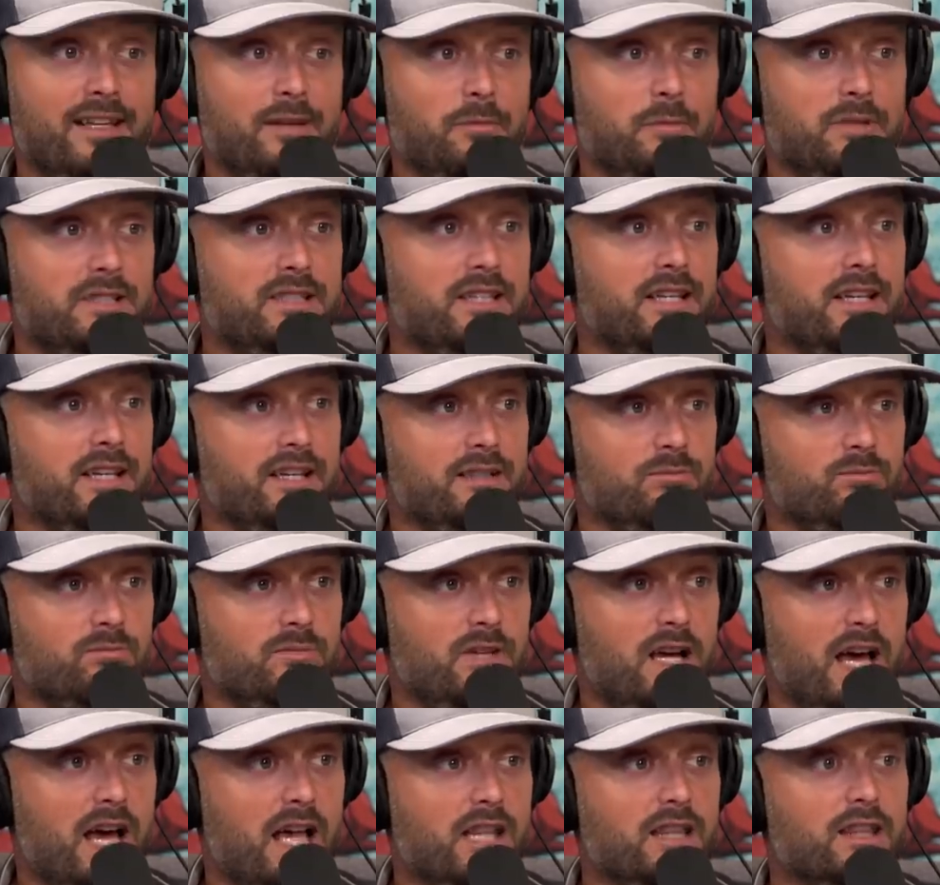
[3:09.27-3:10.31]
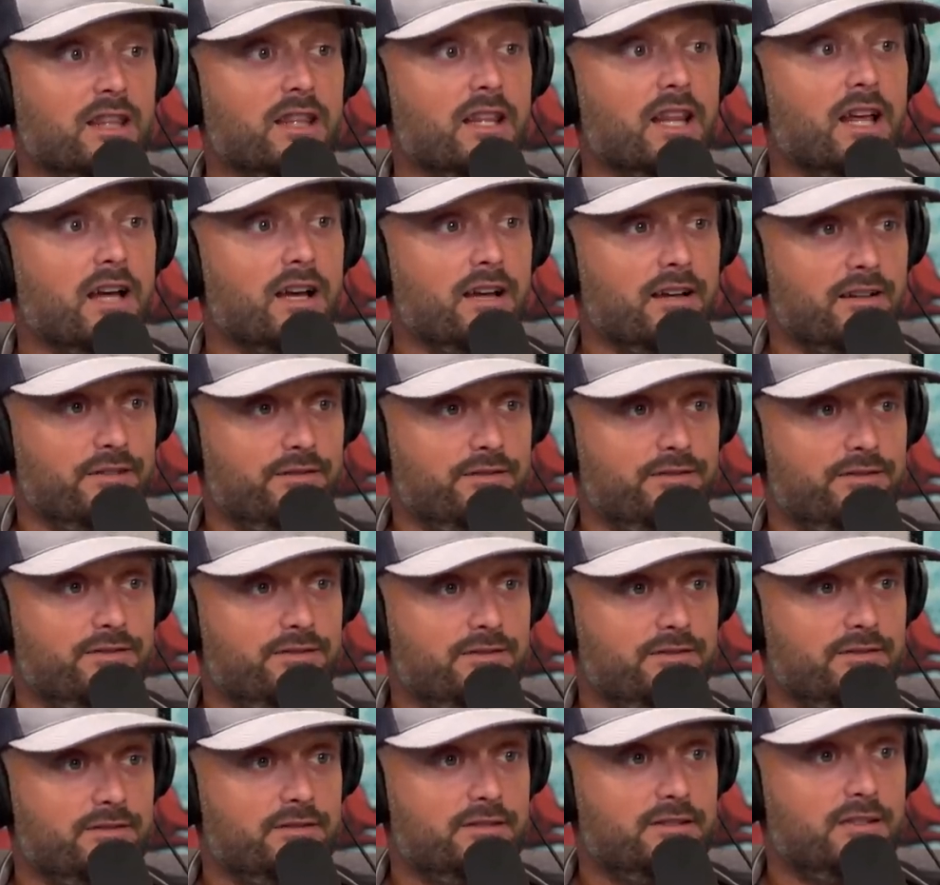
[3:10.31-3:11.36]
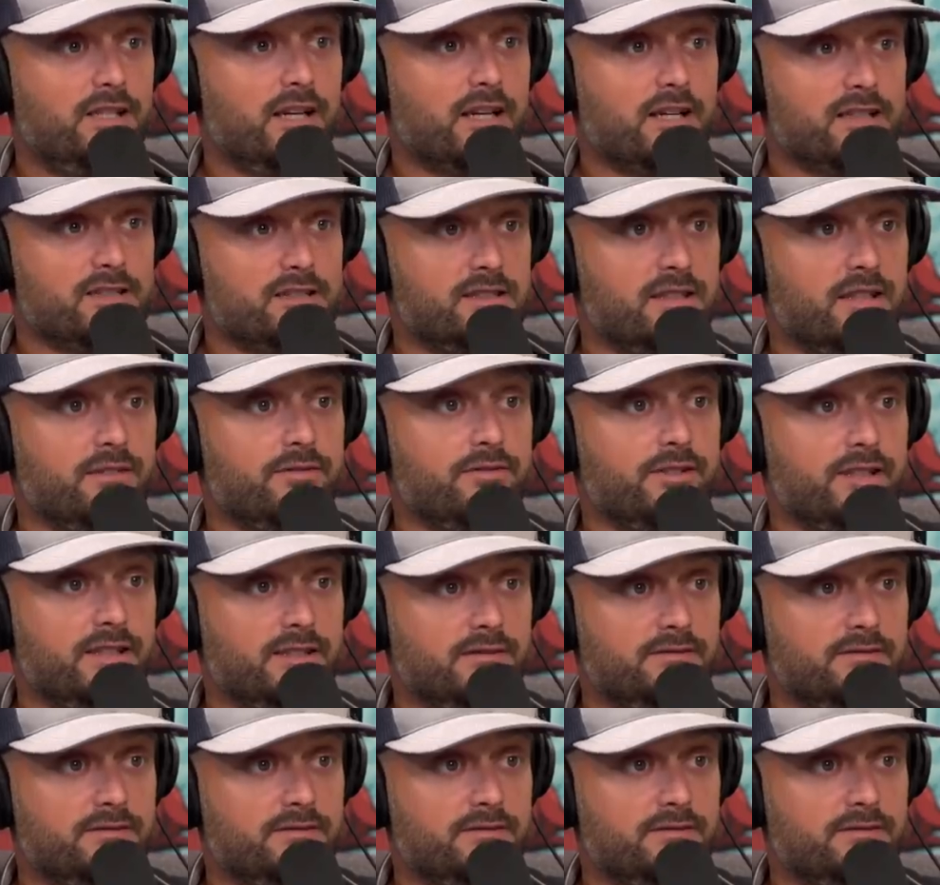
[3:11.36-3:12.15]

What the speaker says: me tell you, I love tucking stuff in.